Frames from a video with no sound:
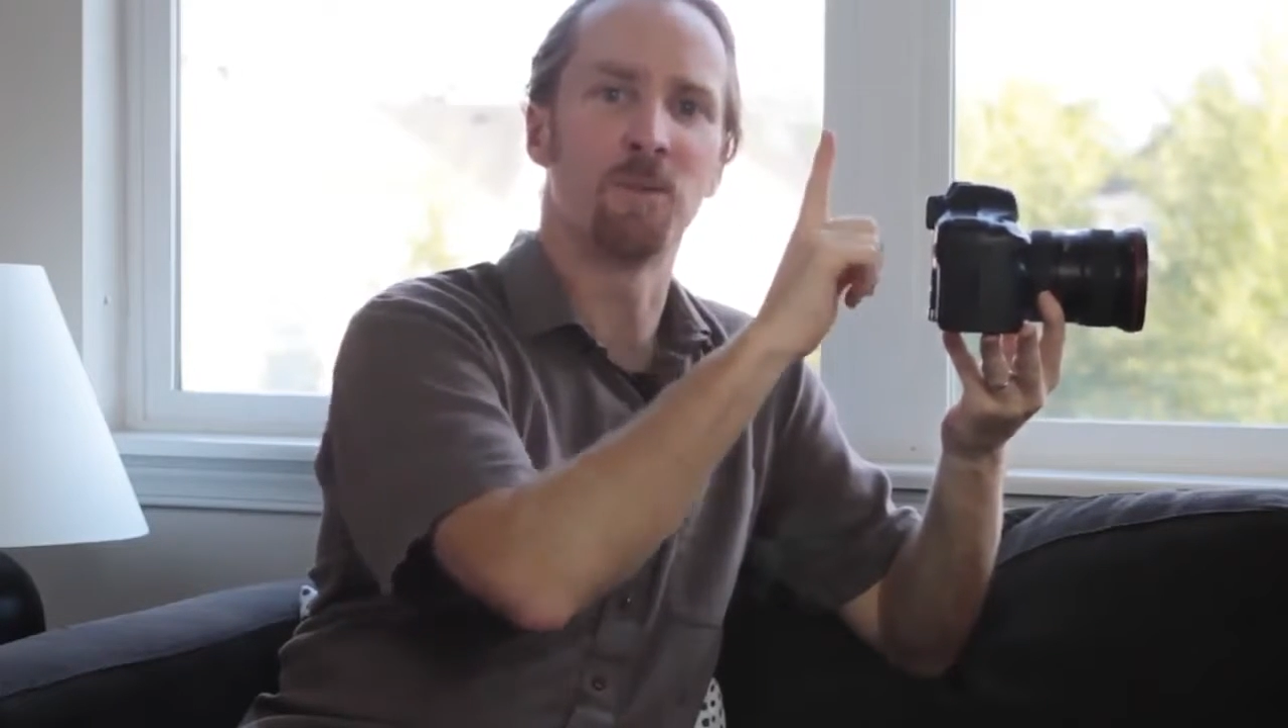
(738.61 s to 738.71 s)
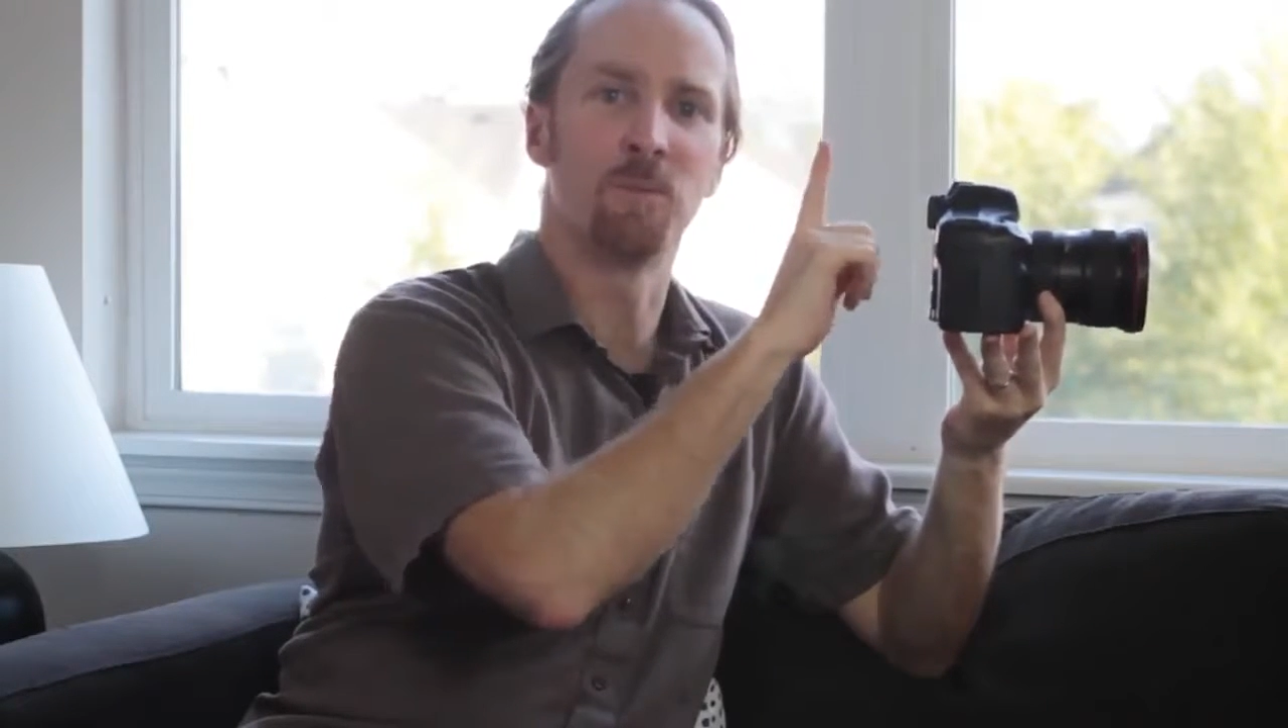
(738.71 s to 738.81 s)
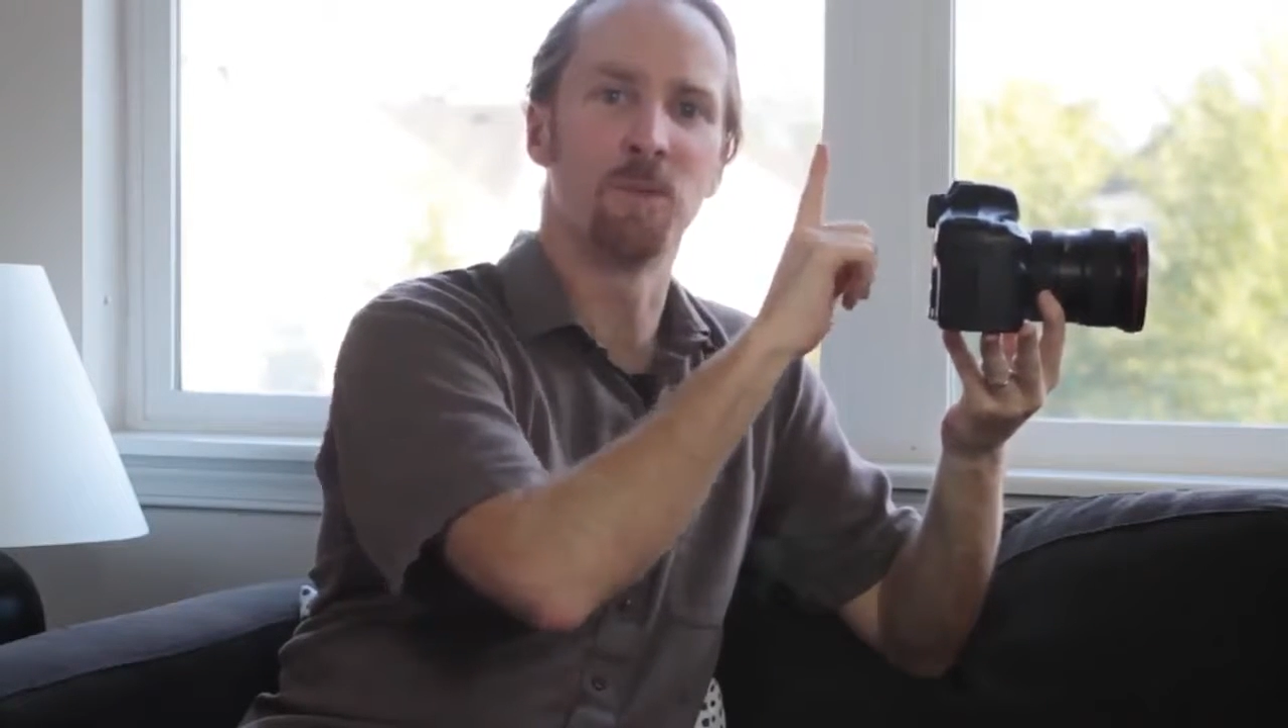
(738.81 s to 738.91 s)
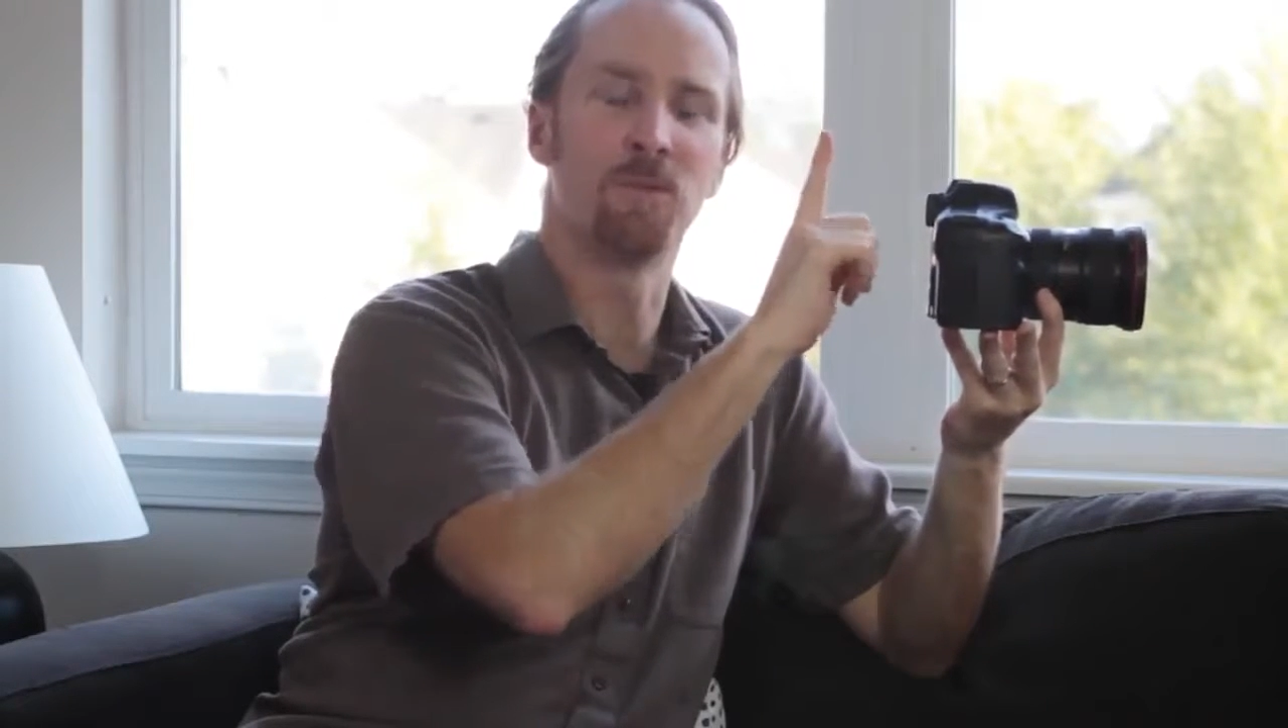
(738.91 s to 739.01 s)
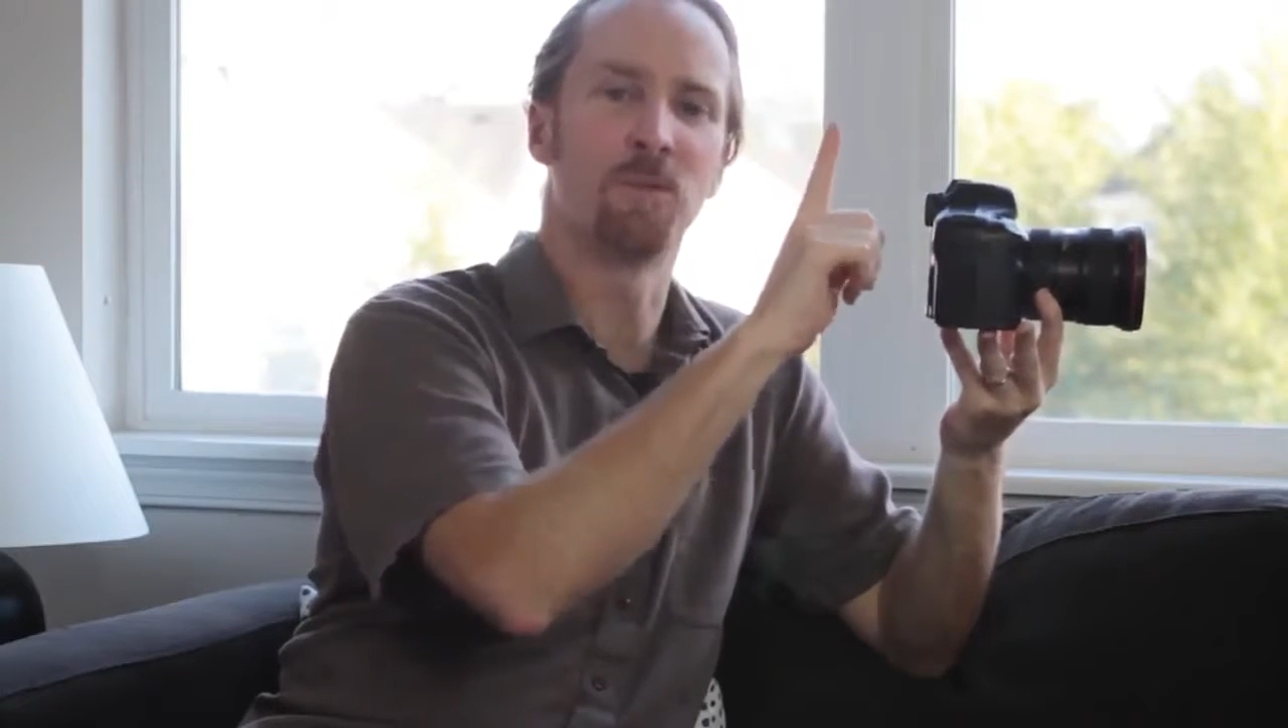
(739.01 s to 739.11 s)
will move